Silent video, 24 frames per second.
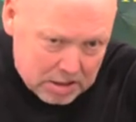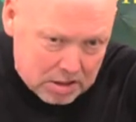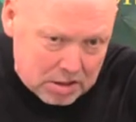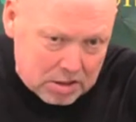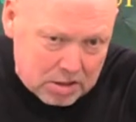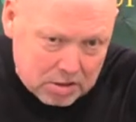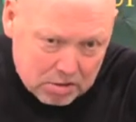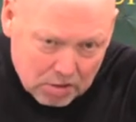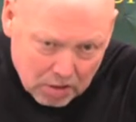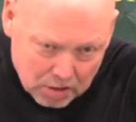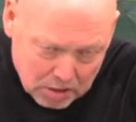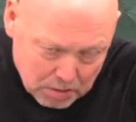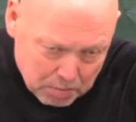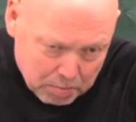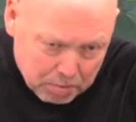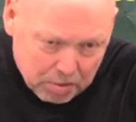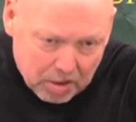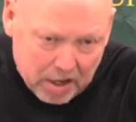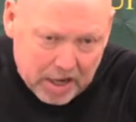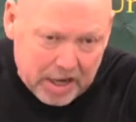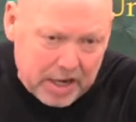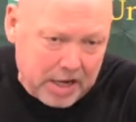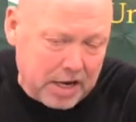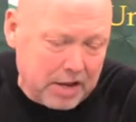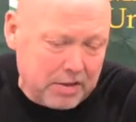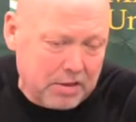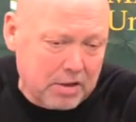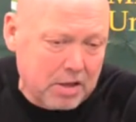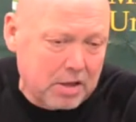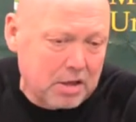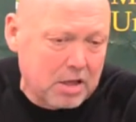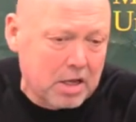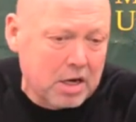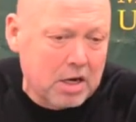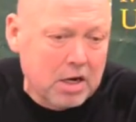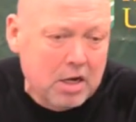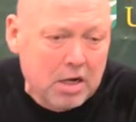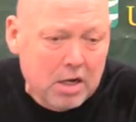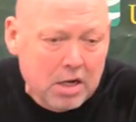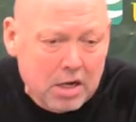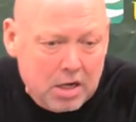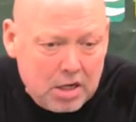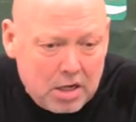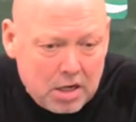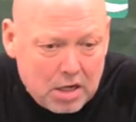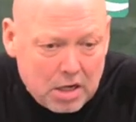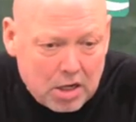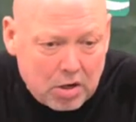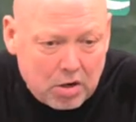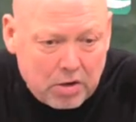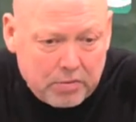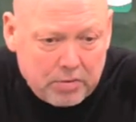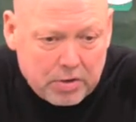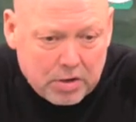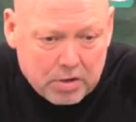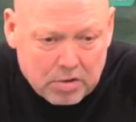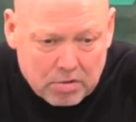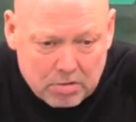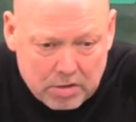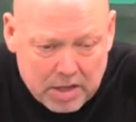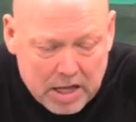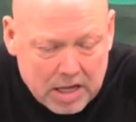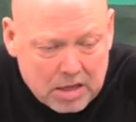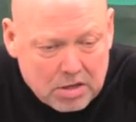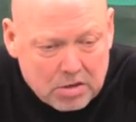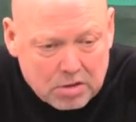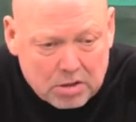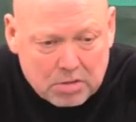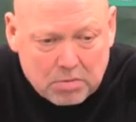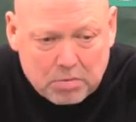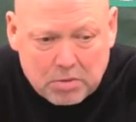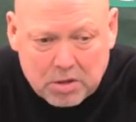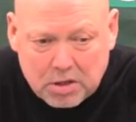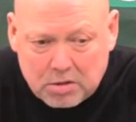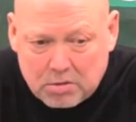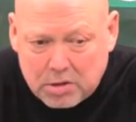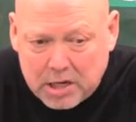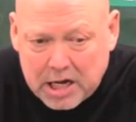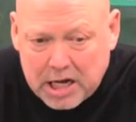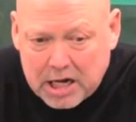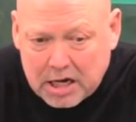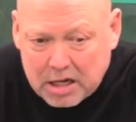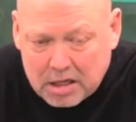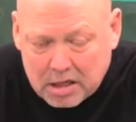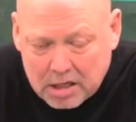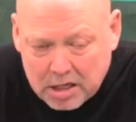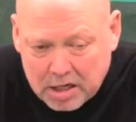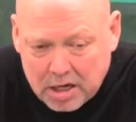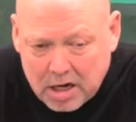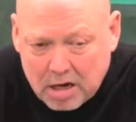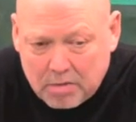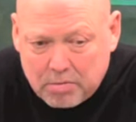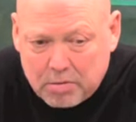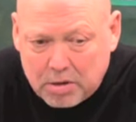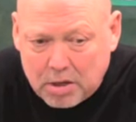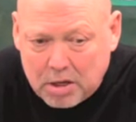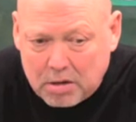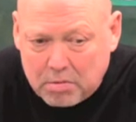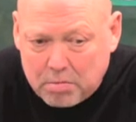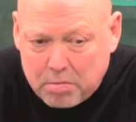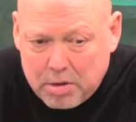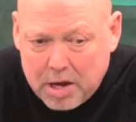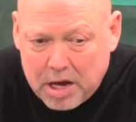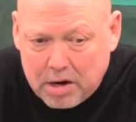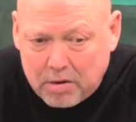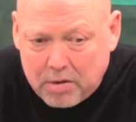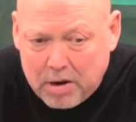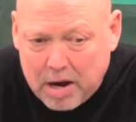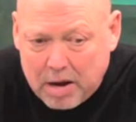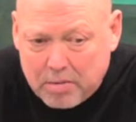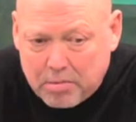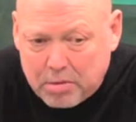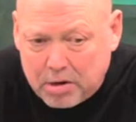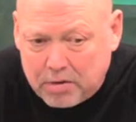start to play, and I think that, you know, if you do that, there's some things we got to clean up and get better at.